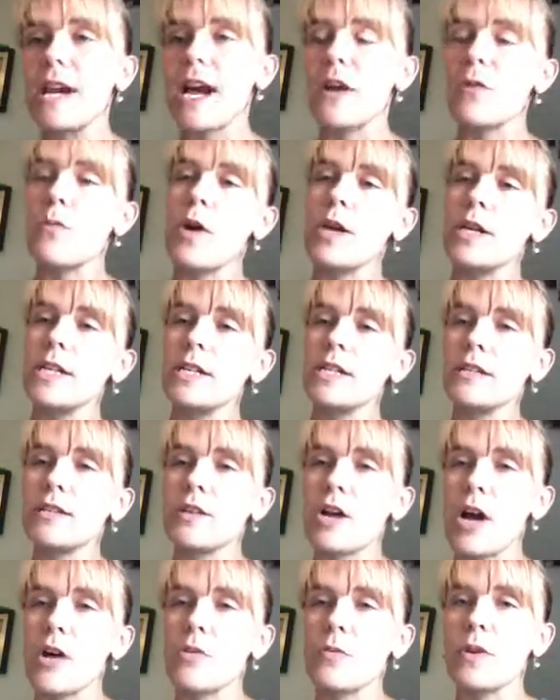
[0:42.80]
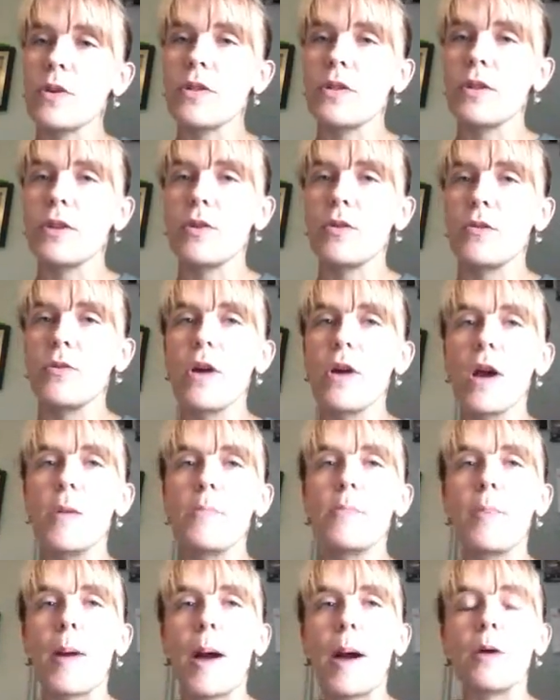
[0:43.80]
I wanted to talk with you
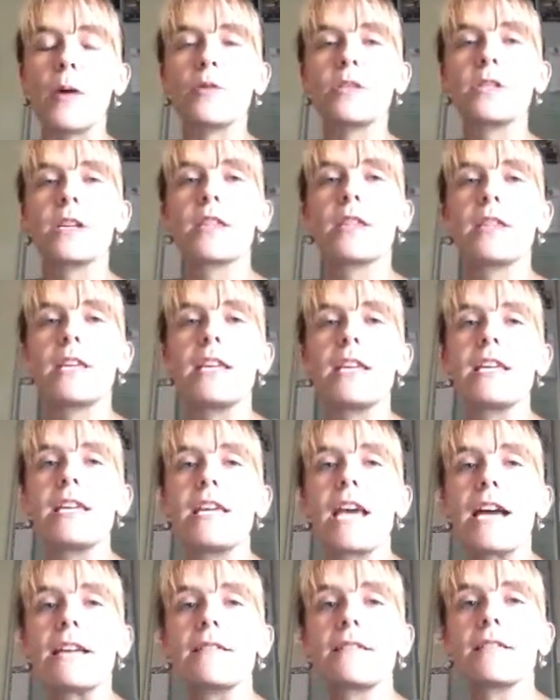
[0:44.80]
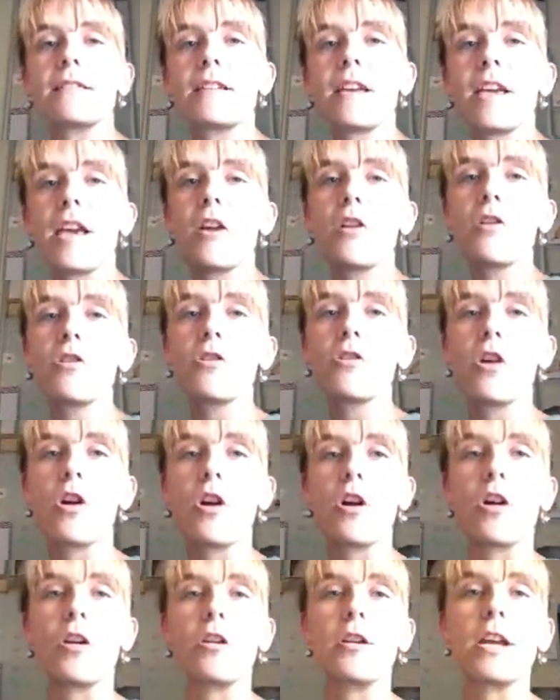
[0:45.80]
about the guest care
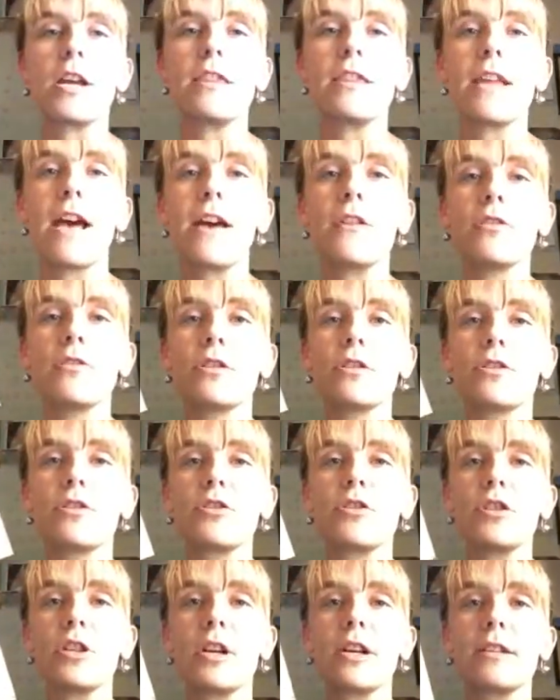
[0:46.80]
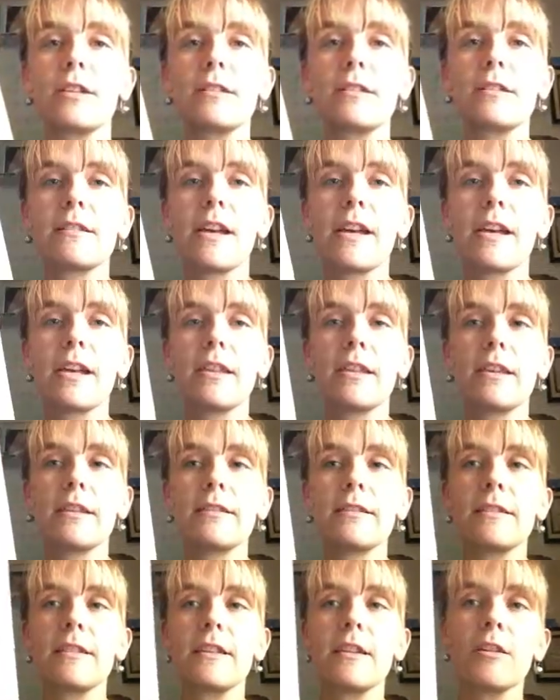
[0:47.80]
card, and that looks just like
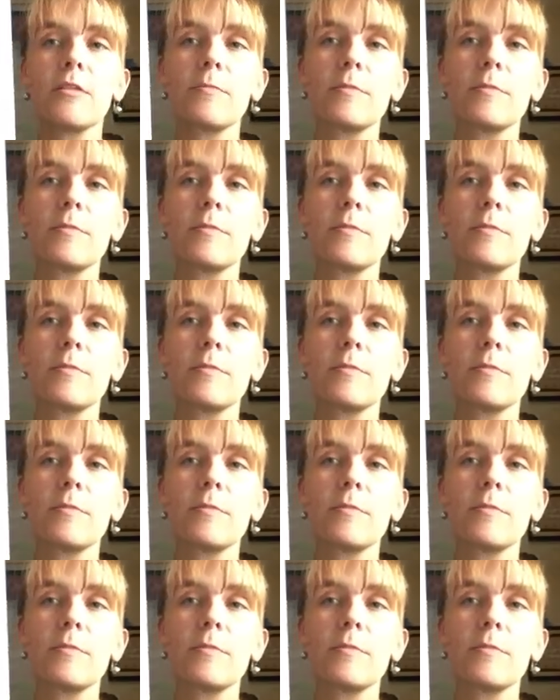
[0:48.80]
this here.